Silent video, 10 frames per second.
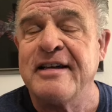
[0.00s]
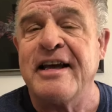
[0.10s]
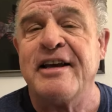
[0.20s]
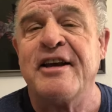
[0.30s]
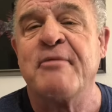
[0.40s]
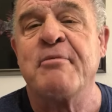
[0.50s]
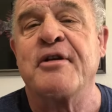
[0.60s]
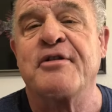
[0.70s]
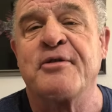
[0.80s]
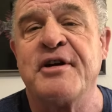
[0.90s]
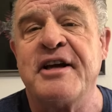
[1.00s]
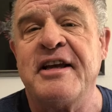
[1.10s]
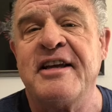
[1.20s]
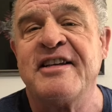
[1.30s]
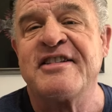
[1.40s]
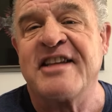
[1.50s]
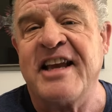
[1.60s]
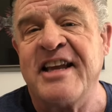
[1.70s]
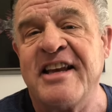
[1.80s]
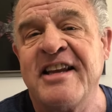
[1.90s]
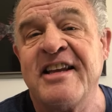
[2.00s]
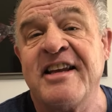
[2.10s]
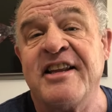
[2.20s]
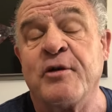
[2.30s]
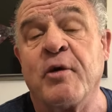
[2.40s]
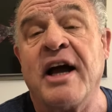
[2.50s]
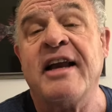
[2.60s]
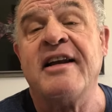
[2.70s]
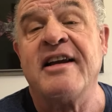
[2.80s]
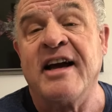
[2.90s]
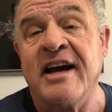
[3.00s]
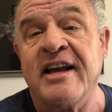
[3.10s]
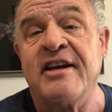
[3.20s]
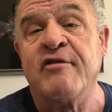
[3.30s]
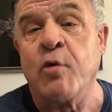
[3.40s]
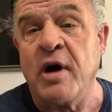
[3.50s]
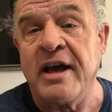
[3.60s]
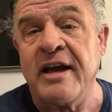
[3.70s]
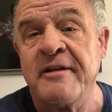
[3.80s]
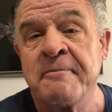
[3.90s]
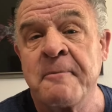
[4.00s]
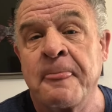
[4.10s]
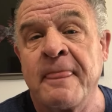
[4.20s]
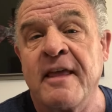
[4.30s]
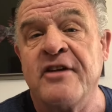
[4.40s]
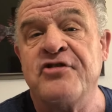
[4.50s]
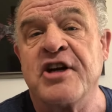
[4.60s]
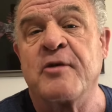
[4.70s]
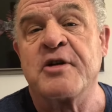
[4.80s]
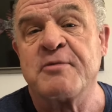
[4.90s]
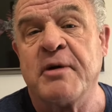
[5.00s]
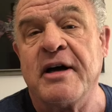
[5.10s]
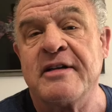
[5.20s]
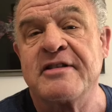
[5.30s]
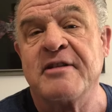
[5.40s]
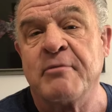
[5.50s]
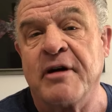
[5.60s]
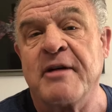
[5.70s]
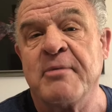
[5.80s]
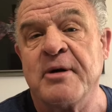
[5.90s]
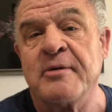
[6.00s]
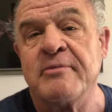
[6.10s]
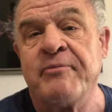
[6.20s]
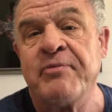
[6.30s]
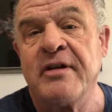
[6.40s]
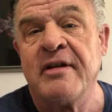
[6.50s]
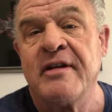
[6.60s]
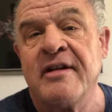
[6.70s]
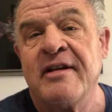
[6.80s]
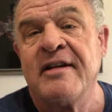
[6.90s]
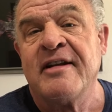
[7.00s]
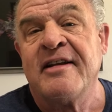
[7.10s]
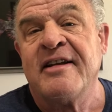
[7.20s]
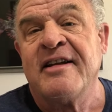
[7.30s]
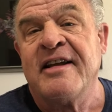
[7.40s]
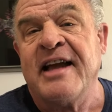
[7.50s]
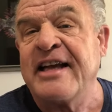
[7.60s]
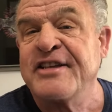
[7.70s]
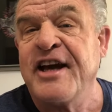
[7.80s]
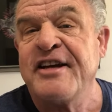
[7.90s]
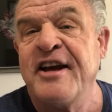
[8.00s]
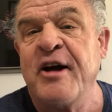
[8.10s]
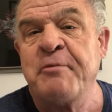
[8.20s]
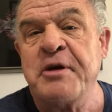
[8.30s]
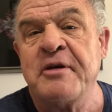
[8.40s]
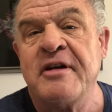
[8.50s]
And number three, say it in the right kind of way. A gentle response can break a bone. Ask God to help you.